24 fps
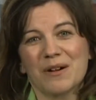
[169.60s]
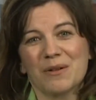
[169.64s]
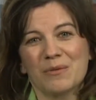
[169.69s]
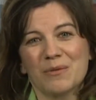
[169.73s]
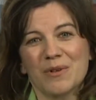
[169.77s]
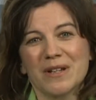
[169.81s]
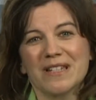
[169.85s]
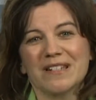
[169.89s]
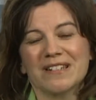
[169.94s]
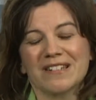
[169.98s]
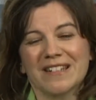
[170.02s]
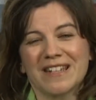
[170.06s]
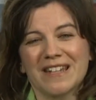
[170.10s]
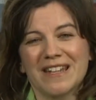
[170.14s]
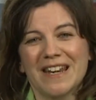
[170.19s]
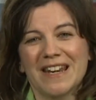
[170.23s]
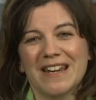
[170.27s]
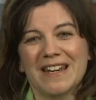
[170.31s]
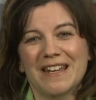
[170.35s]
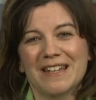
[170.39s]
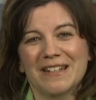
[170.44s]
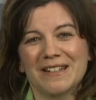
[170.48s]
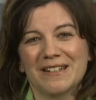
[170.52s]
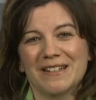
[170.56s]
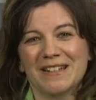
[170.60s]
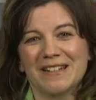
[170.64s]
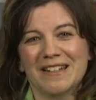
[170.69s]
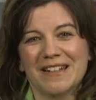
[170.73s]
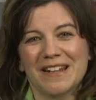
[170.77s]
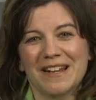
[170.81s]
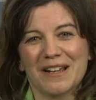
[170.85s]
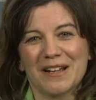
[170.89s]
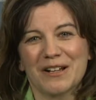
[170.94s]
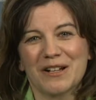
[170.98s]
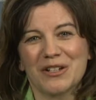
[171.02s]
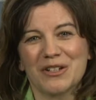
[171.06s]
we as
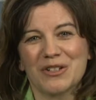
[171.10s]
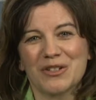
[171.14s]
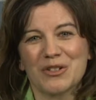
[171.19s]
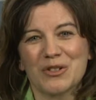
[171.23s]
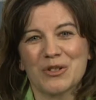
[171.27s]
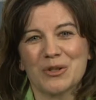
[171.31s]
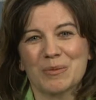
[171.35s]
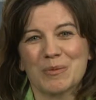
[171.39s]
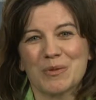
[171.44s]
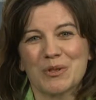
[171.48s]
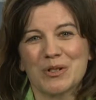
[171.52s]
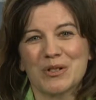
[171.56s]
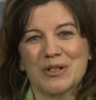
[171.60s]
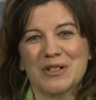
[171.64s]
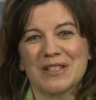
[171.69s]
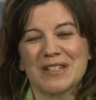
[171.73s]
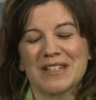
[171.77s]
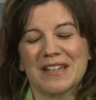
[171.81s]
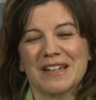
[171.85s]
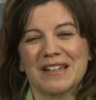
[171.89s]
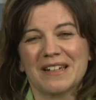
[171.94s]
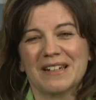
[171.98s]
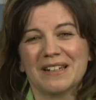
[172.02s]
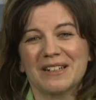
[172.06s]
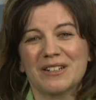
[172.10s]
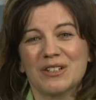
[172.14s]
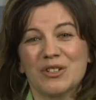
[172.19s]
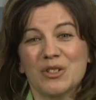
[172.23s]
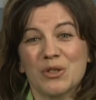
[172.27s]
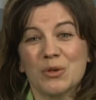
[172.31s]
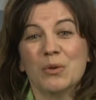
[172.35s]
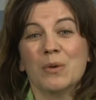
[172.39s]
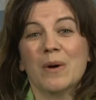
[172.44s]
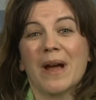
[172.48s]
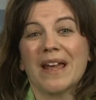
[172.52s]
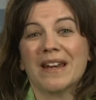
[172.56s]
Canadian consumers
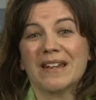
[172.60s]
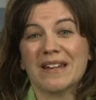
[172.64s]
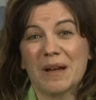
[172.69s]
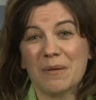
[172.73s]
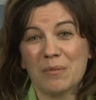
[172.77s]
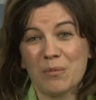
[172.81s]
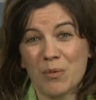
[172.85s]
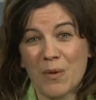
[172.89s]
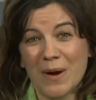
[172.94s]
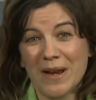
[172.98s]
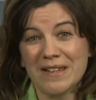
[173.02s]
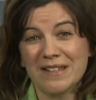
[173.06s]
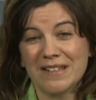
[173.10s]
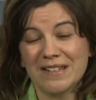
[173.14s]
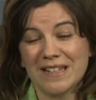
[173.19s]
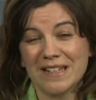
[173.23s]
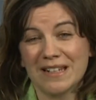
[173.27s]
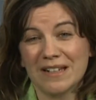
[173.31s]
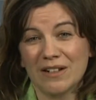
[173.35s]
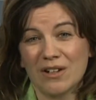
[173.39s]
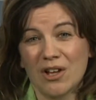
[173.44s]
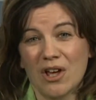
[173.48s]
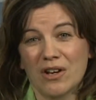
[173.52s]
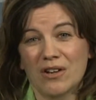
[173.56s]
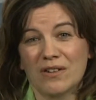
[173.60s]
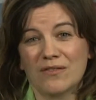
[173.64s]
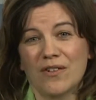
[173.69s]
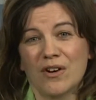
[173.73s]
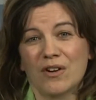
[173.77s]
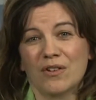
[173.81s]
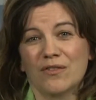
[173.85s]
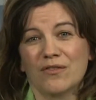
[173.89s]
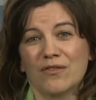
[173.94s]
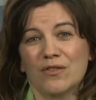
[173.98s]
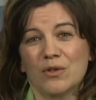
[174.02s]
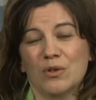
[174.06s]
do end up wasting a lot of
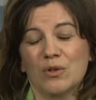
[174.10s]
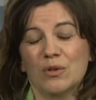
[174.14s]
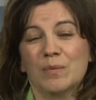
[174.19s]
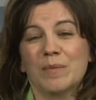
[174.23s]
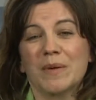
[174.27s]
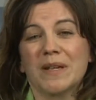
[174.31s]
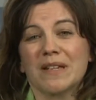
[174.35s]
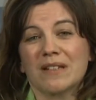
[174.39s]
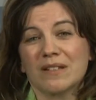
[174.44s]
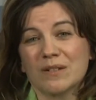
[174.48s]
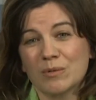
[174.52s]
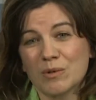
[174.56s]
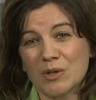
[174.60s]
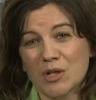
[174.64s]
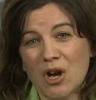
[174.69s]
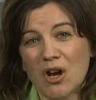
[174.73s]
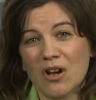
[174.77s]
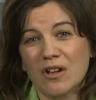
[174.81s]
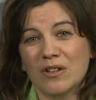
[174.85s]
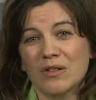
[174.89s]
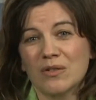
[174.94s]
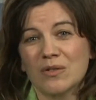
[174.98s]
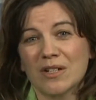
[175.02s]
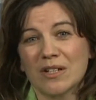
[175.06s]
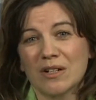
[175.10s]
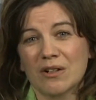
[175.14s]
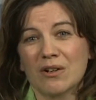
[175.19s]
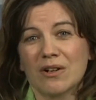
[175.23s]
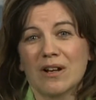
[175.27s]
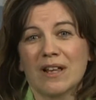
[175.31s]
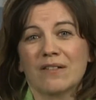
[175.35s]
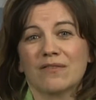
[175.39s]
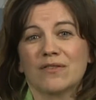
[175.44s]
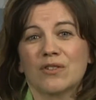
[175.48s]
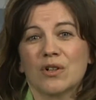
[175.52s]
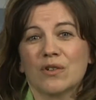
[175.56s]
our food because we're not using our
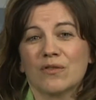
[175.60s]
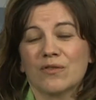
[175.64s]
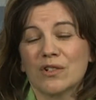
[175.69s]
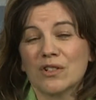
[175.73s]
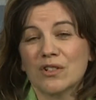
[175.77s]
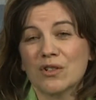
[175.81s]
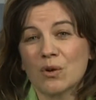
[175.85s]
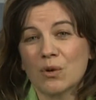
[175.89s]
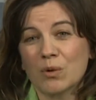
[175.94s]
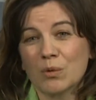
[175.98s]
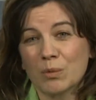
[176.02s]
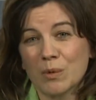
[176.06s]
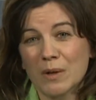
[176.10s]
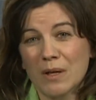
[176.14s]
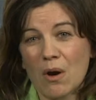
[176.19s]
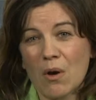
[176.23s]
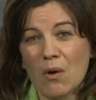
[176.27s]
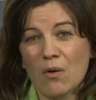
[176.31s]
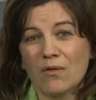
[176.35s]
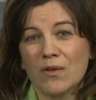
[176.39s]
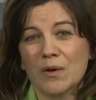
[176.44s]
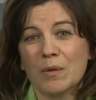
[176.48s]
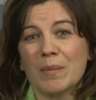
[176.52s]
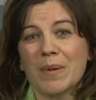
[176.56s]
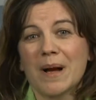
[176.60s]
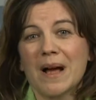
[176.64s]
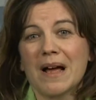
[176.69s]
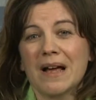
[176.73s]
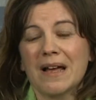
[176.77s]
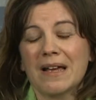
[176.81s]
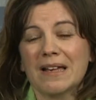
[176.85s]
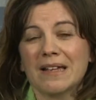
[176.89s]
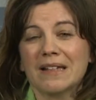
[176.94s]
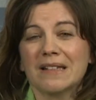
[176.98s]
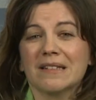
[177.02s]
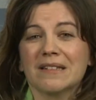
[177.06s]
leftovers or we
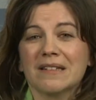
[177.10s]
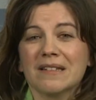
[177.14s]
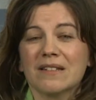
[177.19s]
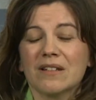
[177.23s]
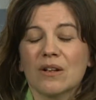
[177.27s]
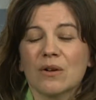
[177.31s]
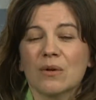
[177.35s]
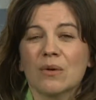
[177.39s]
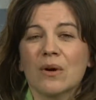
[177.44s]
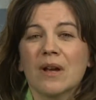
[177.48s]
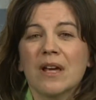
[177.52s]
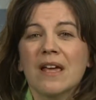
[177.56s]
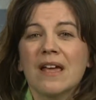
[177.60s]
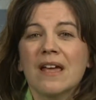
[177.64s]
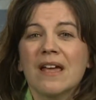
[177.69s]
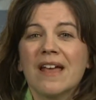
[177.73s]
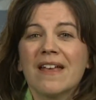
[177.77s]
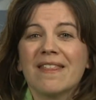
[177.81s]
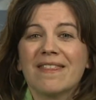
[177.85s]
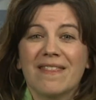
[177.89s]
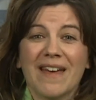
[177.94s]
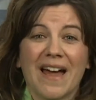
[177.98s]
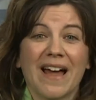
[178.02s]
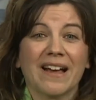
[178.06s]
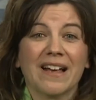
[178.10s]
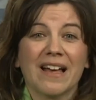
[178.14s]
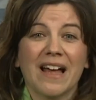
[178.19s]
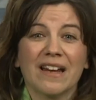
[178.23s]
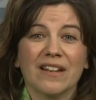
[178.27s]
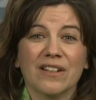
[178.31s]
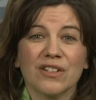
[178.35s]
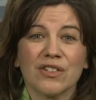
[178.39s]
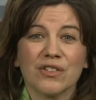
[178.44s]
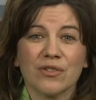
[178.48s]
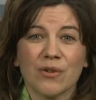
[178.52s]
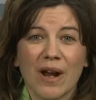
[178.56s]
overbuy. And so that
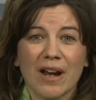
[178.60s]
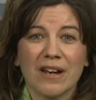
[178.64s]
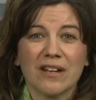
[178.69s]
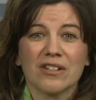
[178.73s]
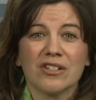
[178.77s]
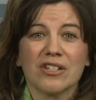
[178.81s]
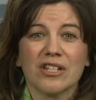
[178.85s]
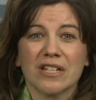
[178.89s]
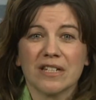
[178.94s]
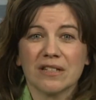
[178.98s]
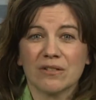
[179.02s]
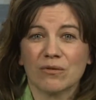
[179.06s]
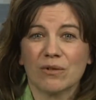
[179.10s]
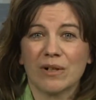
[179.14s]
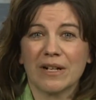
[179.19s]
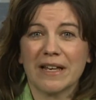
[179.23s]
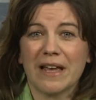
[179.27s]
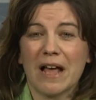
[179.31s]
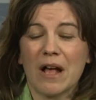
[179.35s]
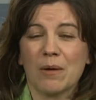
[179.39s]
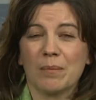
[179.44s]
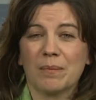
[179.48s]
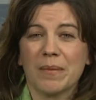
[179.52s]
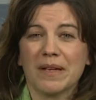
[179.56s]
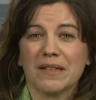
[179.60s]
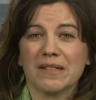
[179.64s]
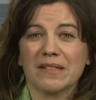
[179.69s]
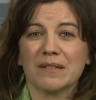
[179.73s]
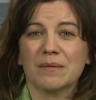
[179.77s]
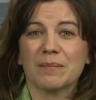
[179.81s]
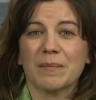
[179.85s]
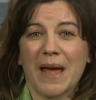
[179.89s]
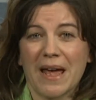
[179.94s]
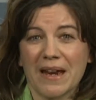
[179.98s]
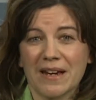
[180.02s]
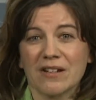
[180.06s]
kind of strategy can really help
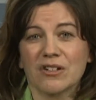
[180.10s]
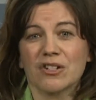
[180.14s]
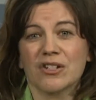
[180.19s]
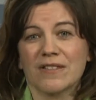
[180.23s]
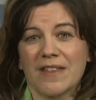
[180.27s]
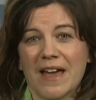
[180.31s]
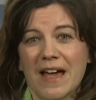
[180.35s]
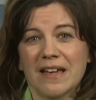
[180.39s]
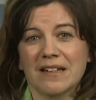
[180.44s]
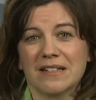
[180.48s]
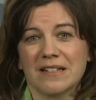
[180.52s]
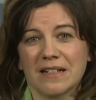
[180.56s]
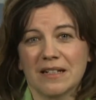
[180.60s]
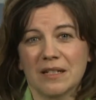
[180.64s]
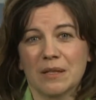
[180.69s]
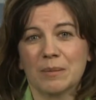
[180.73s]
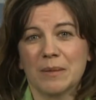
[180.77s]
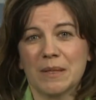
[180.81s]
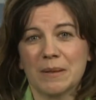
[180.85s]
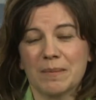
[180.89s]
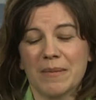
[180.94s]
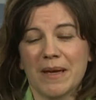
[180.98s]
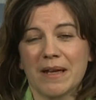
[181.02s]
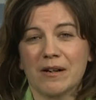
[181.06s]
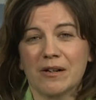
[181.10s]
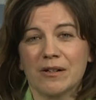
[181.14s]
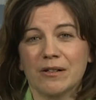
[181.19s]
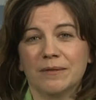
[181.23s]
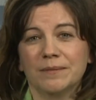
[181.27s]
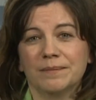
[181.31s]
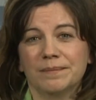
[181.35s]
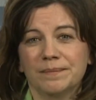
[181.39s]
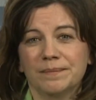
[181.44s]
us manage that a little bit better.